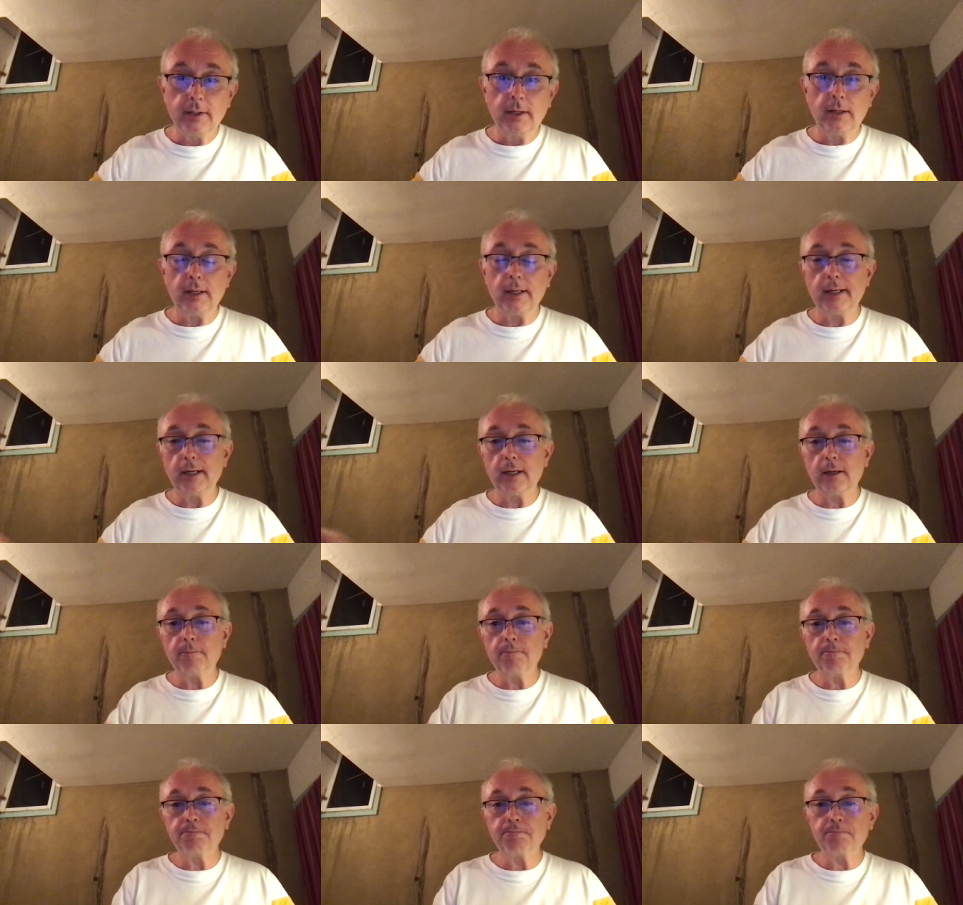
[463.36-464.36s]

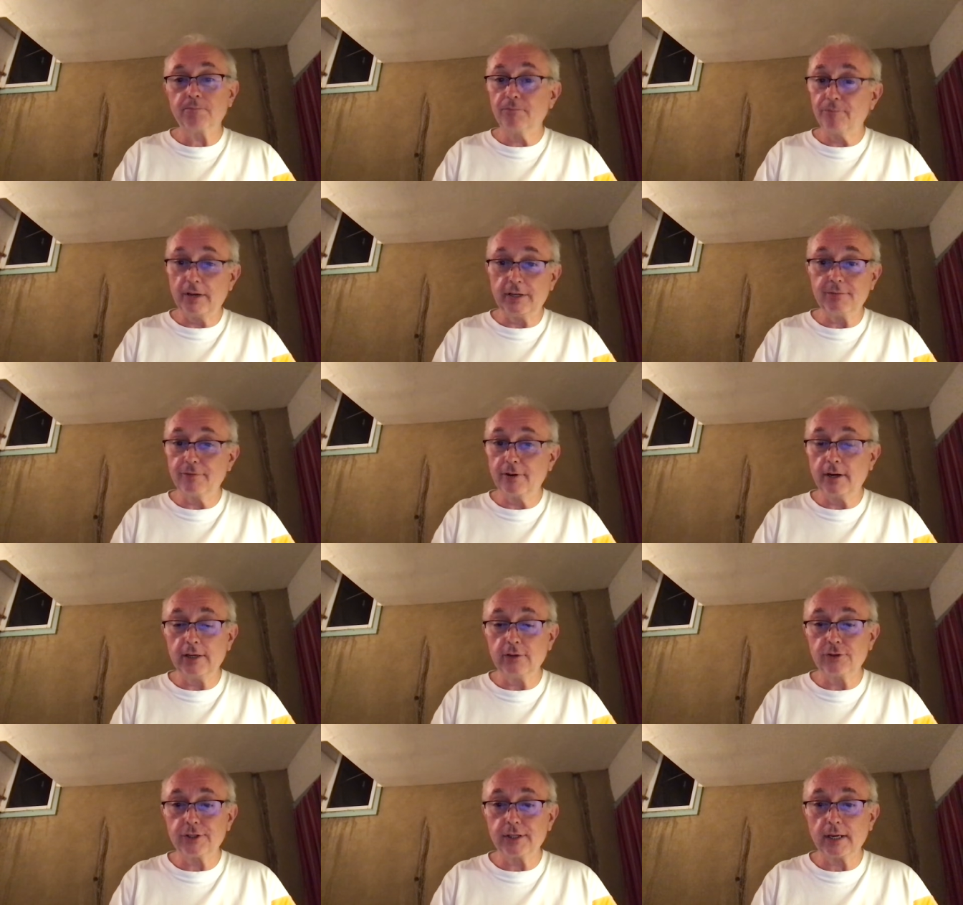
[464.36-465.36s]
Um, that's very
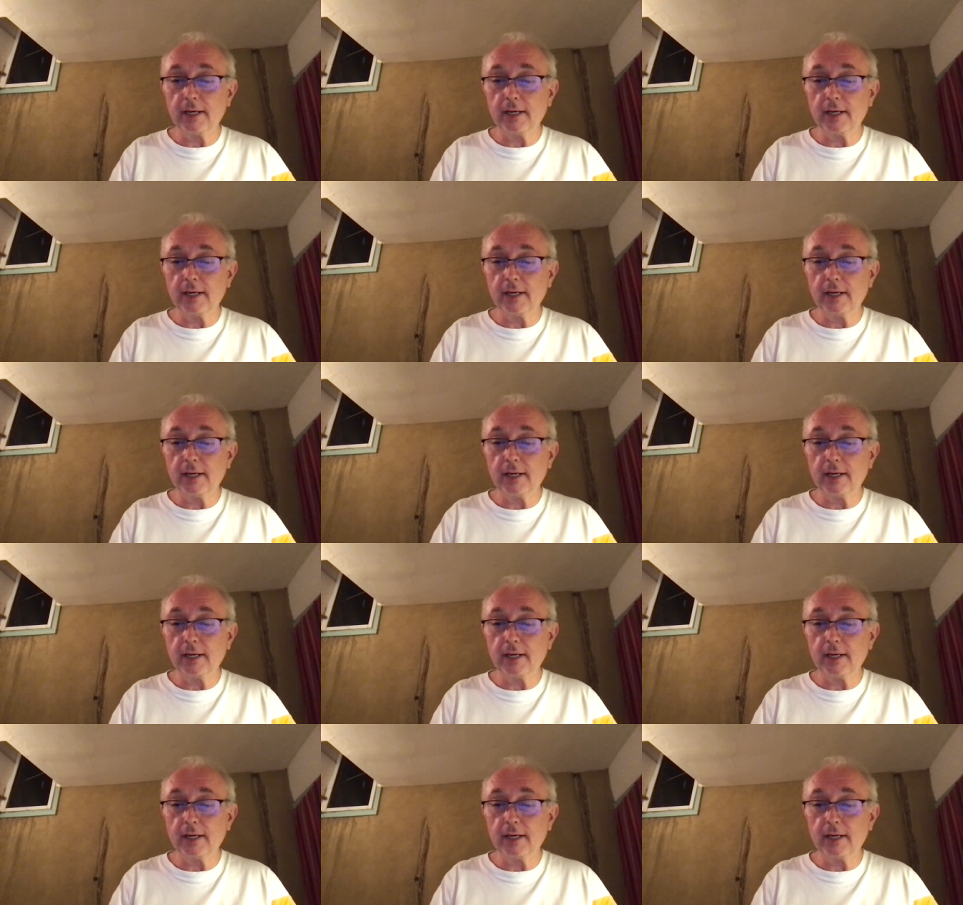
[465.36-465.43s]
interesting.